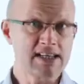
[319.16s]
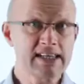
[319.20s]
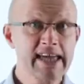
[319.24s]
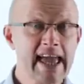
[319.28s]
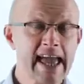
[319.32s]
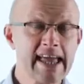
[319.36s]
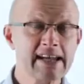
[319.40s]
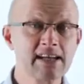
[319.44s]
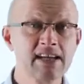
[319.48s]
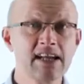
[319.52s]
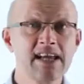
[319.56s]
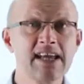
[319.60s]

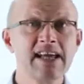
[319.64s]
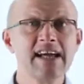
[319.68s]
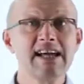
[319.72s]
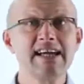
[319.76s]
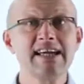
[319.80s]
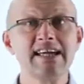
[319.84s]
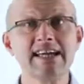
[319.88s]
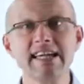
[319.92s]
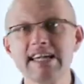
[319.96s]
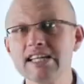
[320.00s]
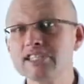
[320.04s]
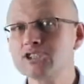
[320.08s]
again,
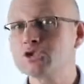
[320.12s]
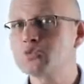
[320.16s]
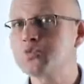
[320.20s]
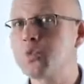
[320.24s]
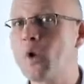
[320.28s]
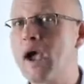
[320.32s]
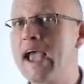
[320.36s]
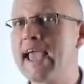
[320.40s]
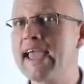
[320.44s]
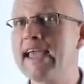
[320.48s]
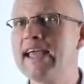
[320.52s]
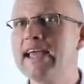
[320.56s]
each
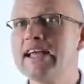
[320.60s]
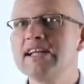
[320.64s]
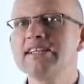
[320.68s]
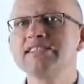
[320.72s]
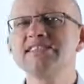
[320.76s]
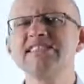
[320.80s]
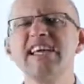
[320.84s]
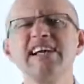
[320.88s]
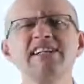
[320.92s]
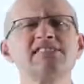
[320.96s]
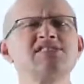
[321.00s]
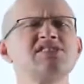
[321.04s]
way
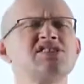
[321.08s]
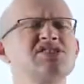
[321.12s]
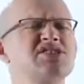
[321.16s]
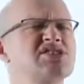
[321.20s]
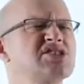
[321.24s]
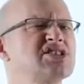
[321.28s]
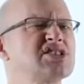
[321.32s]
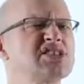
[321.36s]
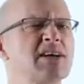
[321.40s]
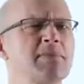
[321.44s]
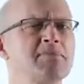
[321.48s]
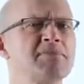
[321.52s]
tells us
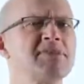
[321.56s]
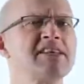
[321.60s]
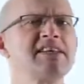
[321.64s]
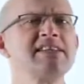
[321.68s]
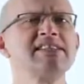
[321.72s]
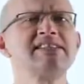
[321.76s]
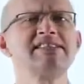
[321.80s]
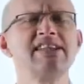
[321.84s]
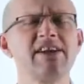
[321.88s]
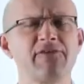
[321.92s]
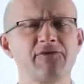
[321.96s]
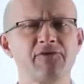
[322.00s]

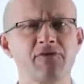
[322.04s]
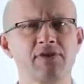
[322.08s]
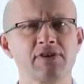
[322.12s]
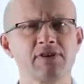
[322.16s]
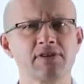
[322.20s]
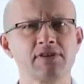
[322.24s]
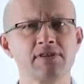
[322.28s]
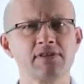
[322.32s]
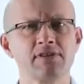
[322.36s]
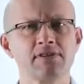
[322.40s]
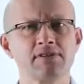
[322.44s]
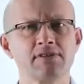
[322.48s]
something
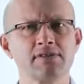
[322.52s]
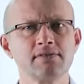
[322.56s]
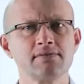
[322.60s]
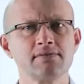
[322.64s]
different.